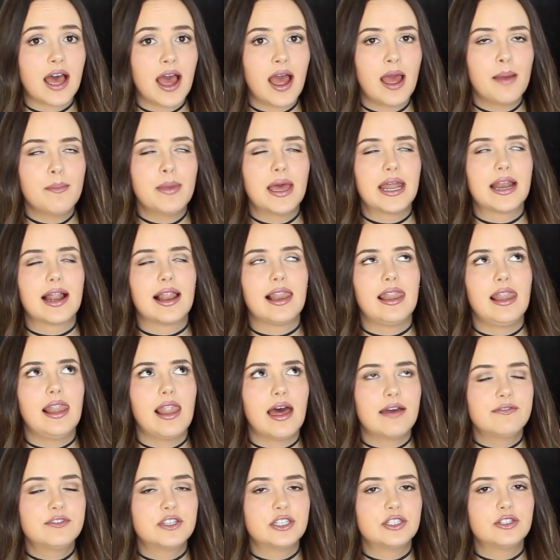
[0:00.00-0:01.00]
time, and I
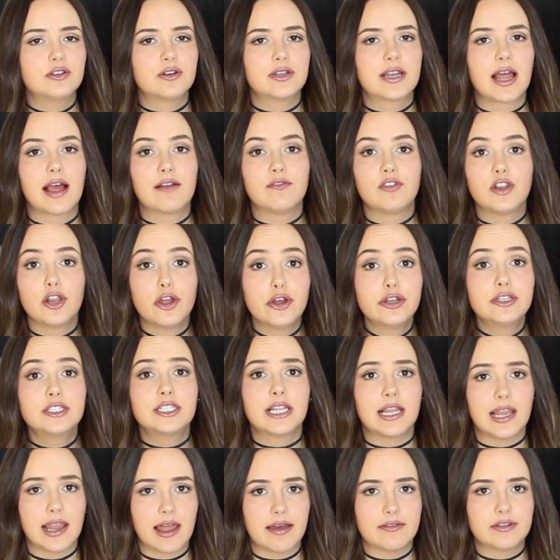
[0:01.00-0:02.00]
love to do it, I've learned
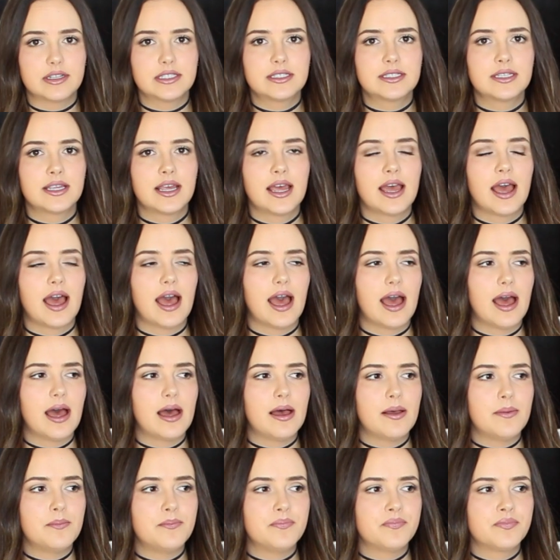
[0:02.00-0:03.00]
to love it.
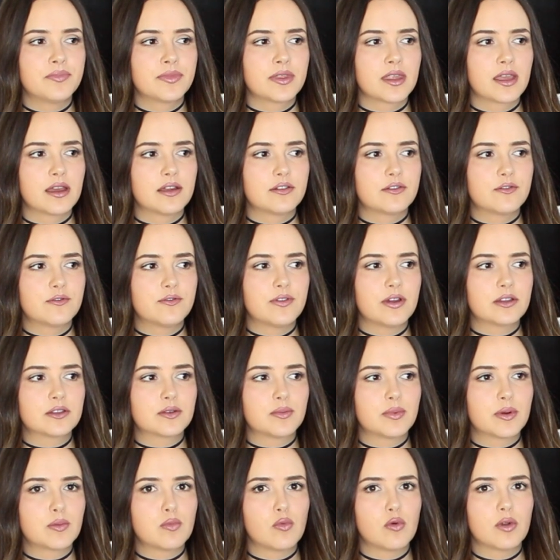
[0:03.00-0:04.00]

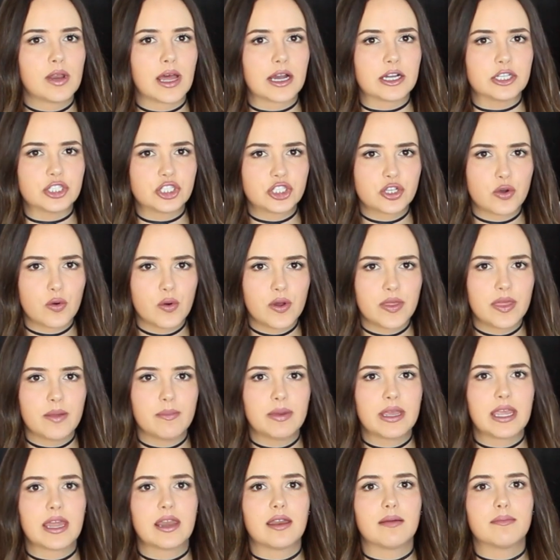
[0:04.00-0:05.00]
Felt a bit more like a chore in the
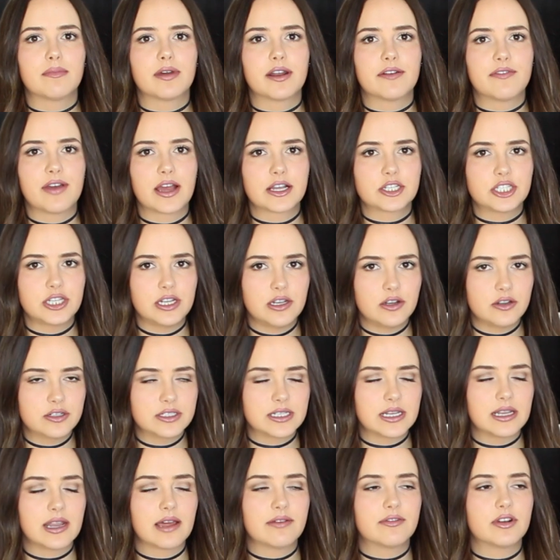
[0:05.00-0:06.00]
beginning, but I've actually
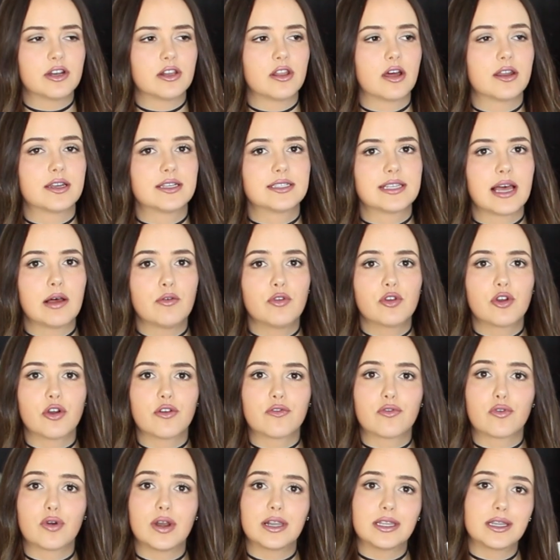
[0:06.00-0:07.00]
learned to love it a lot, is I will
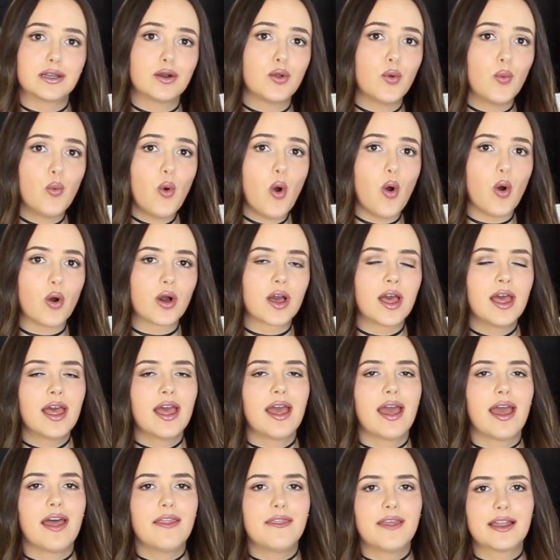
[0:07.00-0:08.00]
go for a little walk.
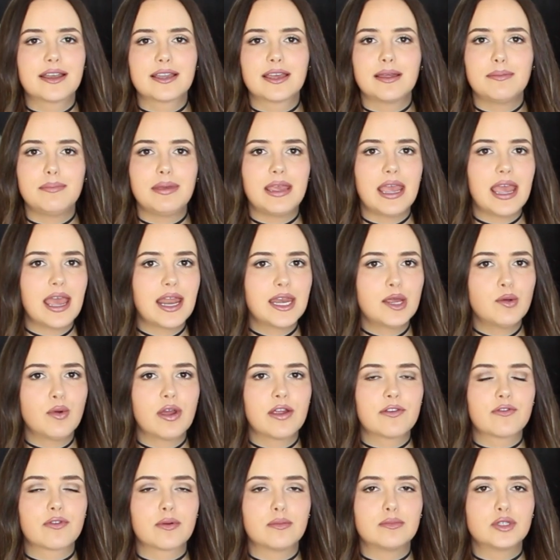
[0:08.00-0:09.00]
And that can be
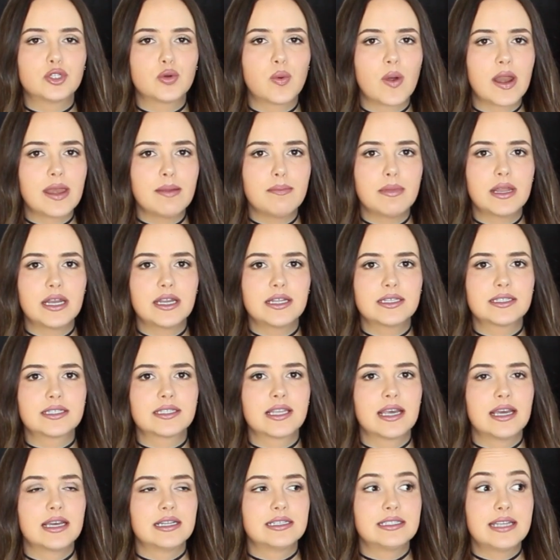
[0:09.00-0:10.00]
anywhere from 20
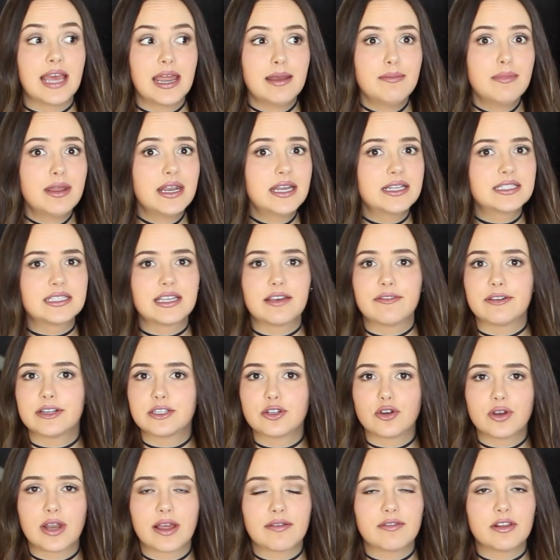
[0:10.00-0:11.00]
minutes, 10 minutes if I
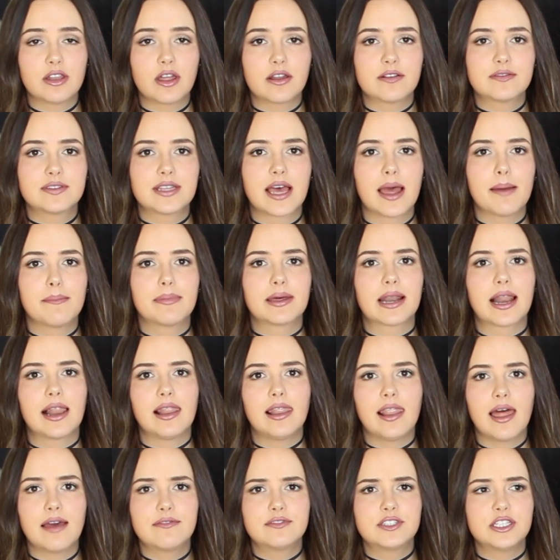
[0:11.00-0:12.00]
don't have a lot of time, but I
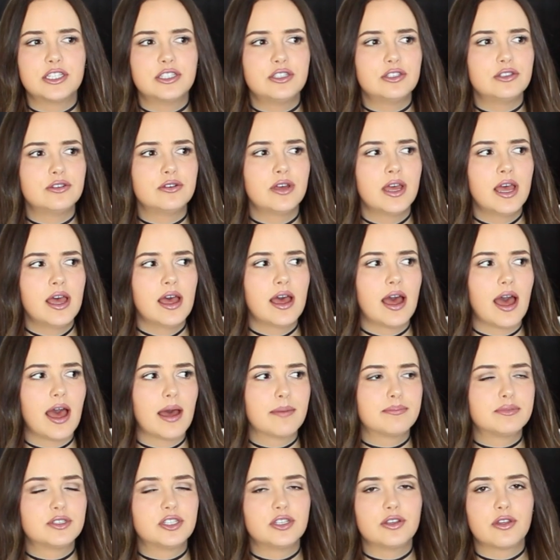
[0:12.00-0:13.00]
love to do
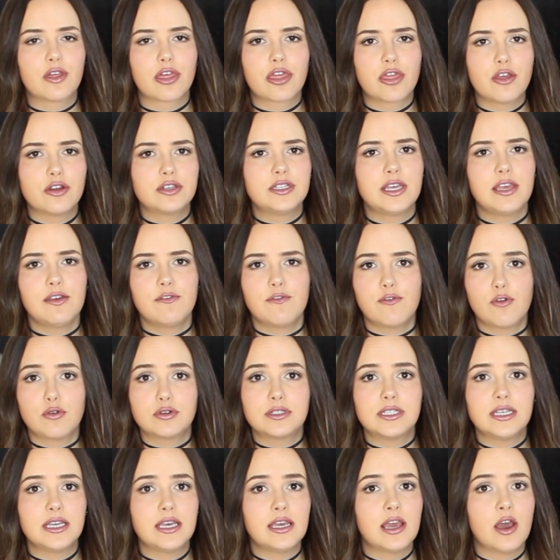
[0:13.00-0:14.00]
up to 30,
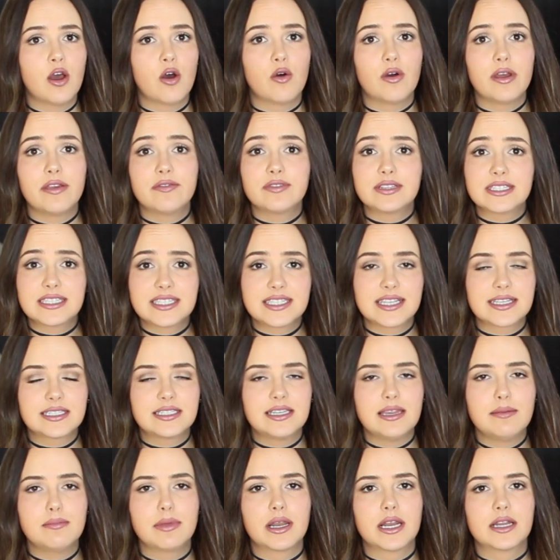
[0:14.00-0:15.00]
40, or even
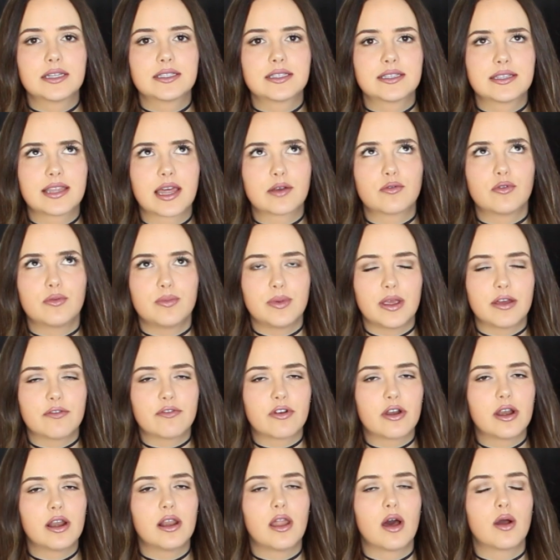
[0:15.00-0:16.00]
60 minutes. That would be a
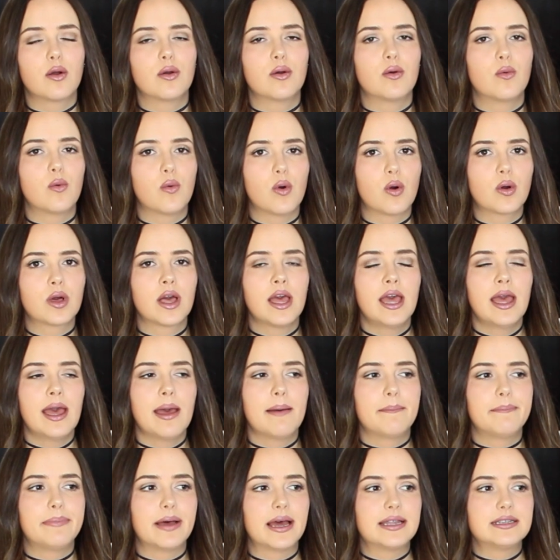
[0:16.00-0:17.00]
very long walk.
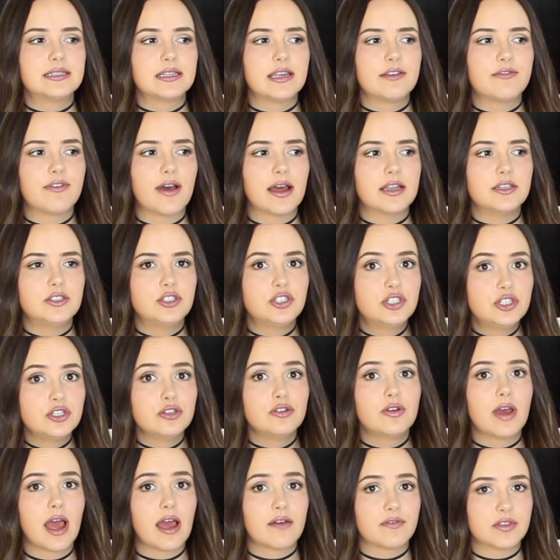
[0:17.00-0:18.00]
But if I
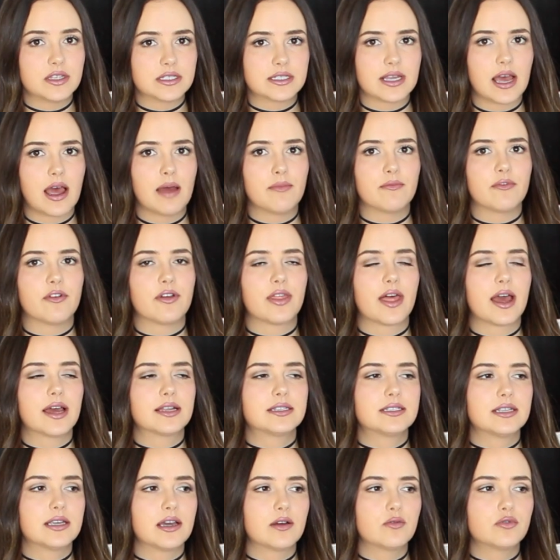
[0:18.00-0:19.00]
do have the time for
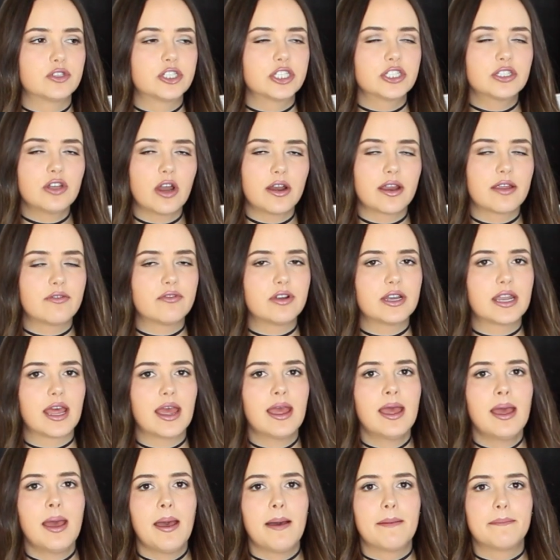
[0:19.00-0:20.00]
that, which is not every
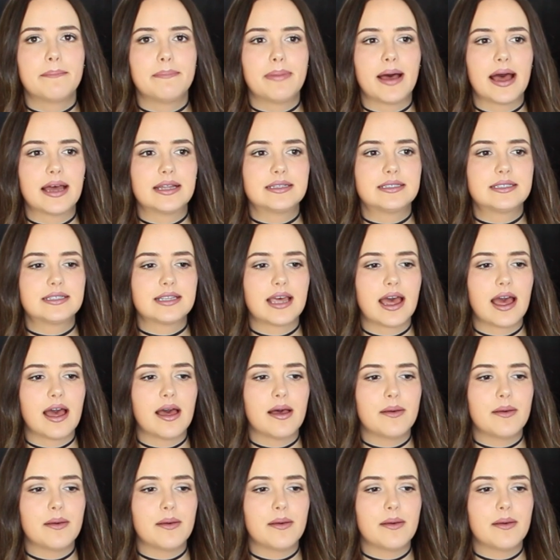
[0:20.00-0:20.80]
day, but